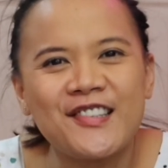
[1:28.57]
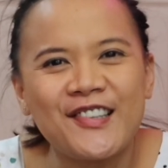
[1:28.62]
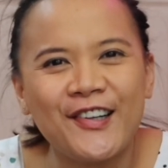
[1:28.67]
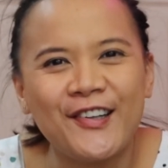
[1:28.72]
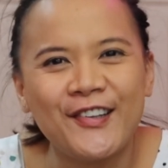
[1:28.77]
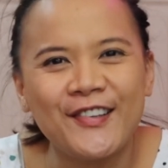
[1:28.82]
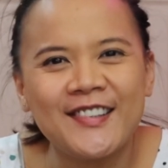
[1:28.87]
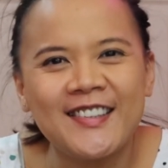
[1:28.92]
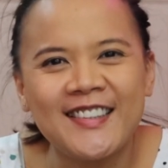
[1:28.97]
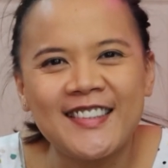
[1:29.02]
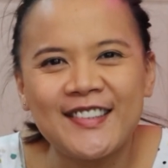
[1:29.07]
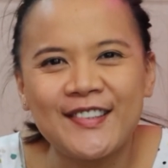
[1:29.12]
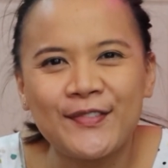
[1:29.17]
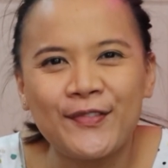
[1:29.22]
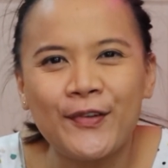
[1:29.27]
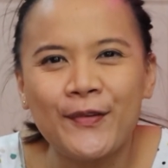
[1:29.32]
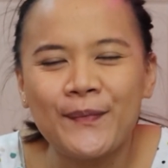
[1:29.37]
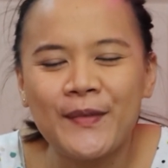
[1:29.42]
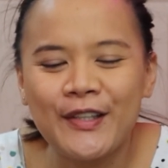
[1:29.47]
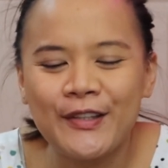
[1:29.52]
So
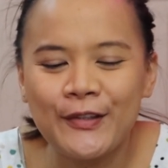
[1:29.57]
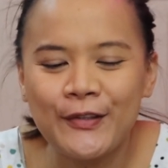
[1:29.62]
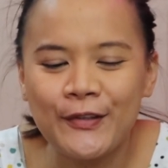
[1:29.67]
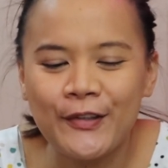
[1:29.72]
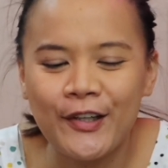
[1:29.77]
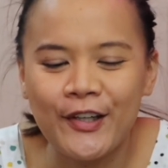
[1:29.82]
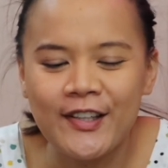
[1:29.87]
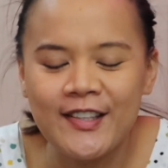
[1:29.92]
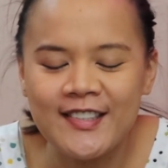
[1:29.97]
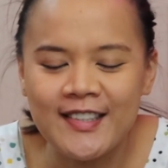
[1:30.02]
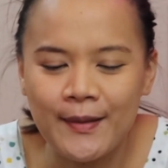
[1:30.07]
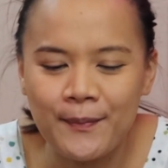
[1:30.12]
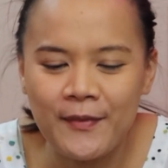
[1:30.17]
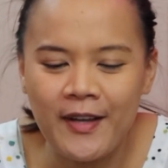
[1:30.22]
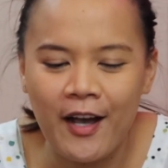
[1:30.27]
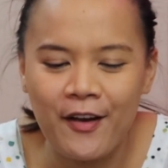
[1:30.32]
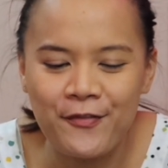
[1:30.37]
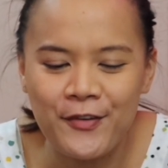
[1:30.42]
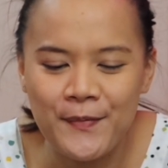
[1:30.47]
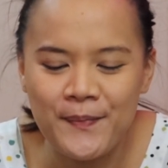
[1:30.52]
just for me to earn some
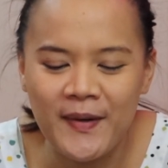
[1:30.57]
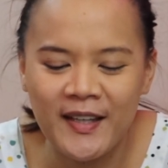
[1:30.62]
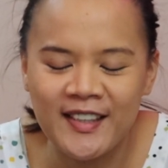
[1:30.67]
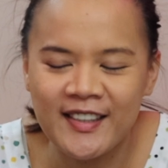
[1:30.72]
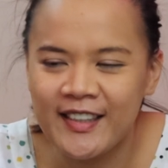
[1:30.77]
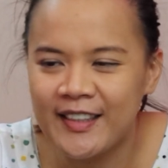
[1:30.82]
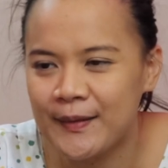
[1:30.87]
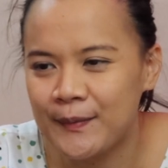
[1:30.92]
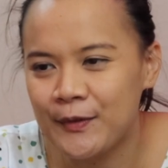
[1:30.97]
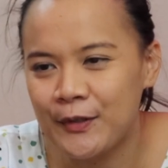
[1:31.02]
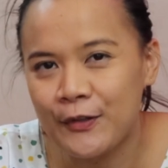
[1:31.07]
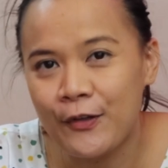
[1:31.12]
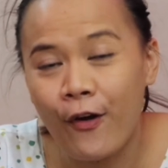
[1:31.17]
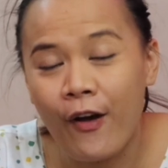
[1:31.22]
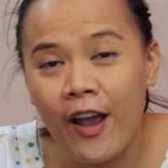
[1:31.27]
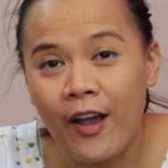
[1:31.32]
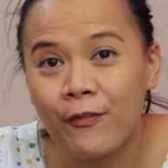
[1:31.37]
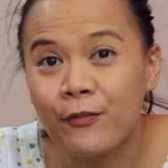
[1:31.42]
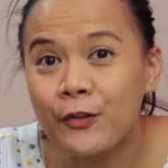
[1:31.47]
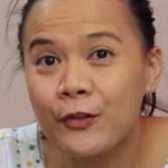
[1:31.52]
coffee money, you
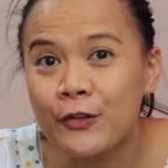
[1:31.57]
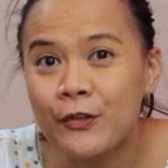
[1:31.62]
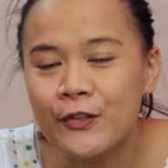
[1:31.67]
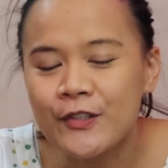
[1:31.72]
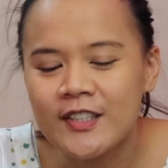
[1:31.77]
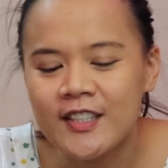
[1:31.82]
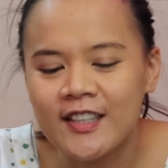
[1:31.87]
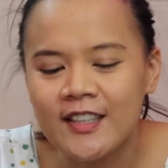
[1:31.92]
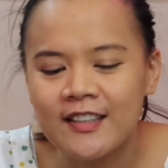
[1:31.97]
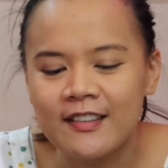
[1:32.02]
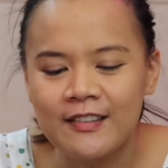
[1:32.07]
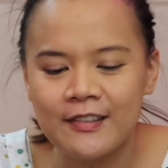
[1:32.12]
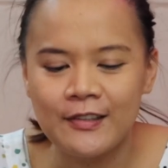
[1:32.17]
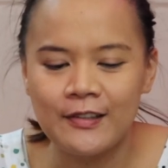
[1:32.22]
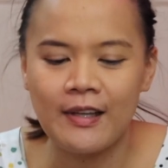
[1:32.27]
don't have to use it.